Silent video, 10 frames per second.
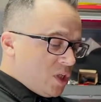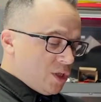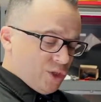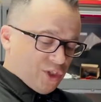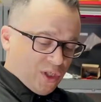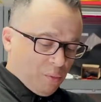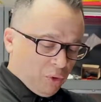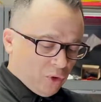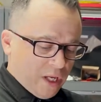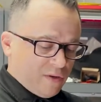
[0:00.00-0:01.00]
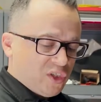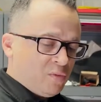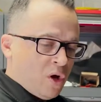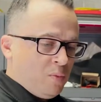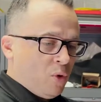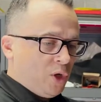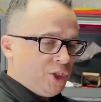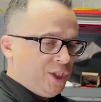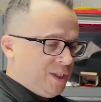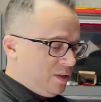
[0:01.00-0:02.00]
You're just going to pull out a small
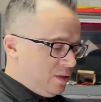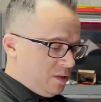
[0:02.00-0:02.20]
portion.